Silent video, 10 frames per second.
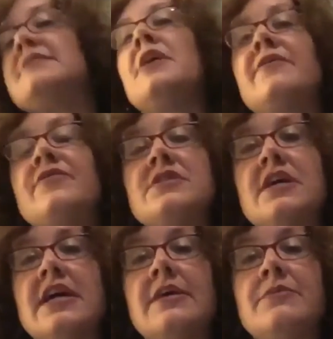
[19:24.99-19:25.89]

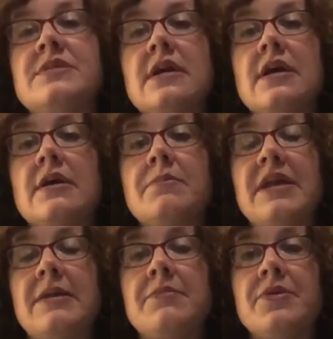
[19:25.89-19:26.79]
oftentimes
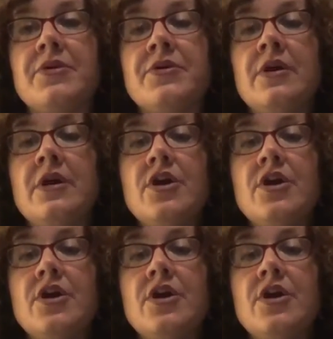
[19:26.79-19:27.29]
people